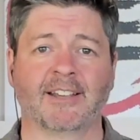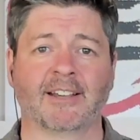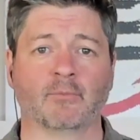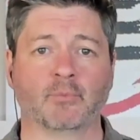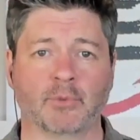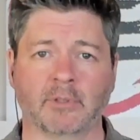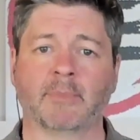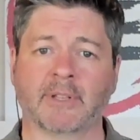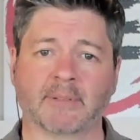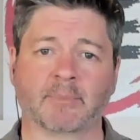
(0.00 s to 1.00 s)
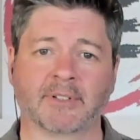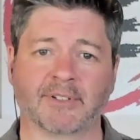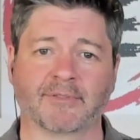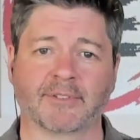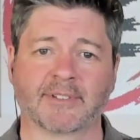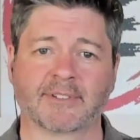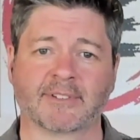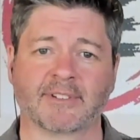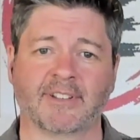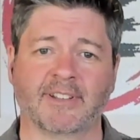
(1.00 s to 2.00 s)
really makes a big difference.
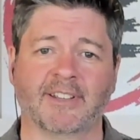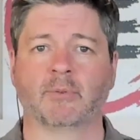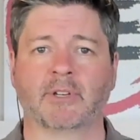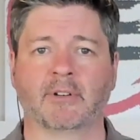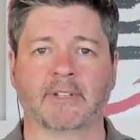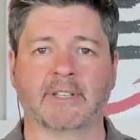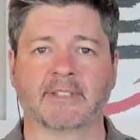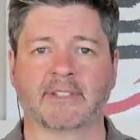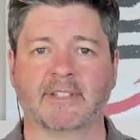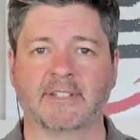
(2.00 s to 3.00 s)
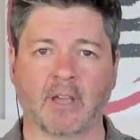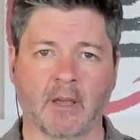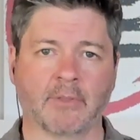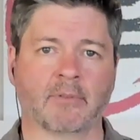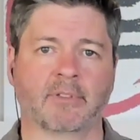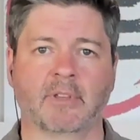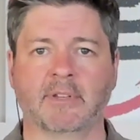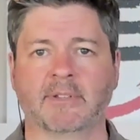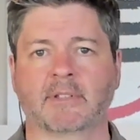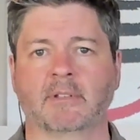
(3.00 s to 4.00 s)
It does. Here, it's these other
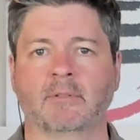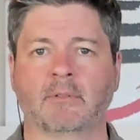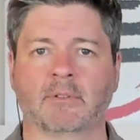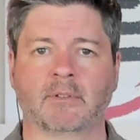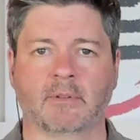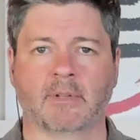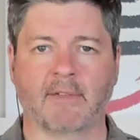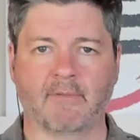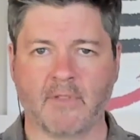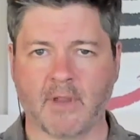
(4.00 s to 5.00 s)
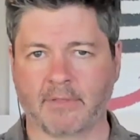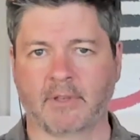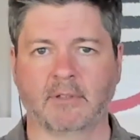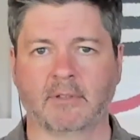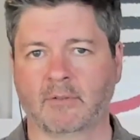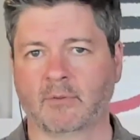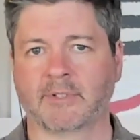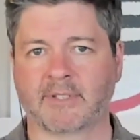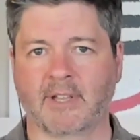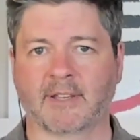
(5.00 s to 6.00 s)
things that you can do that have nothing to do with
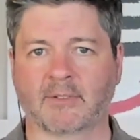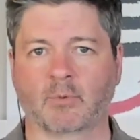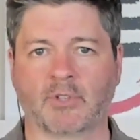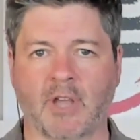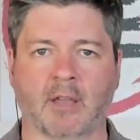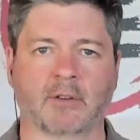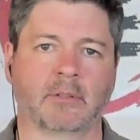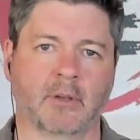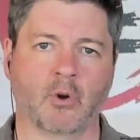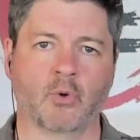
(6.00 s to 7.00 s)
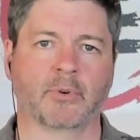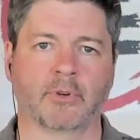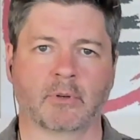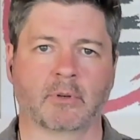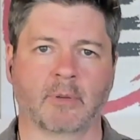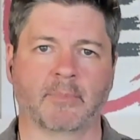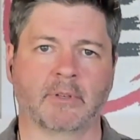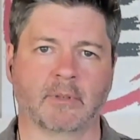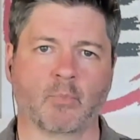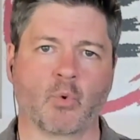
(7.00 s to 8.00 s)
sex, which oh. actually oh. open her up
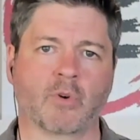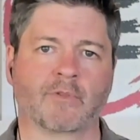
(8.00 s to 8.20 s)
into more yeah. of